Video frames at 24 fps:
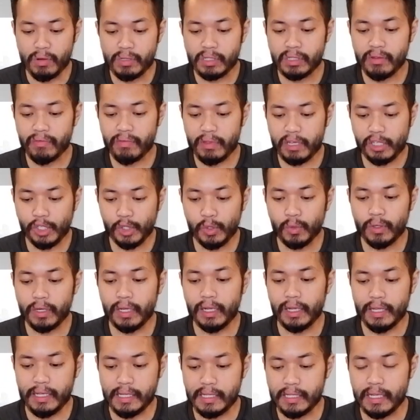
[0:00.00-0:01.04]
Most of the shoe
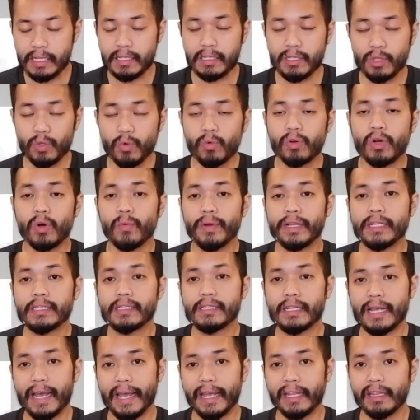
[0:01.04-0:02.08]
releases do
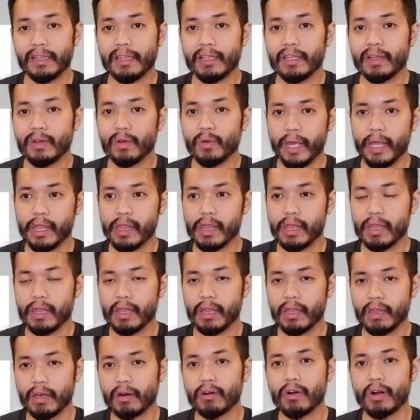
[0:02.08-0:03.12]
coincide with
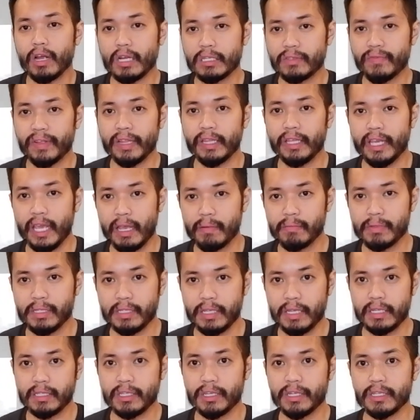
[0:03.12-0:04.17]
the CrossFit Games
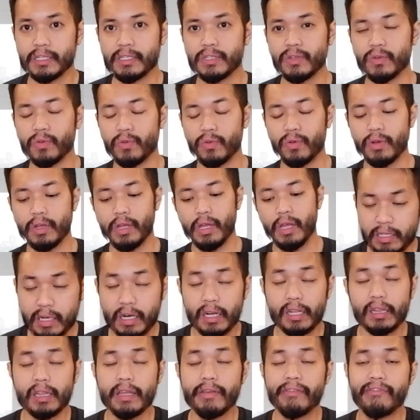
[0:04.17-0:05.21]
season. So it's
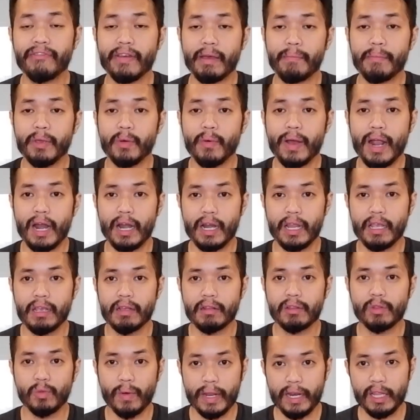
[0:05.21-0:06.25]
currently
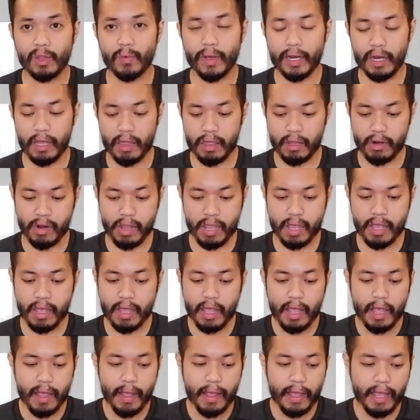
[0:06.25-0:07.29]
February 2023.
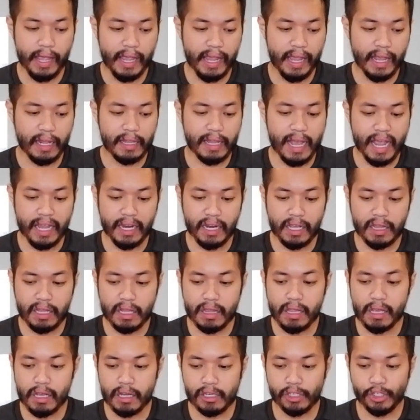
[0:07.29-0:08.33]
And I
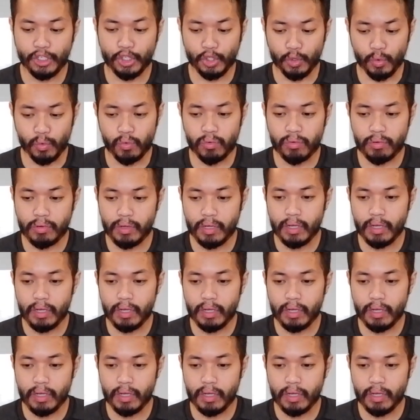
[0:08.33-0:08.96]
needed a shoe.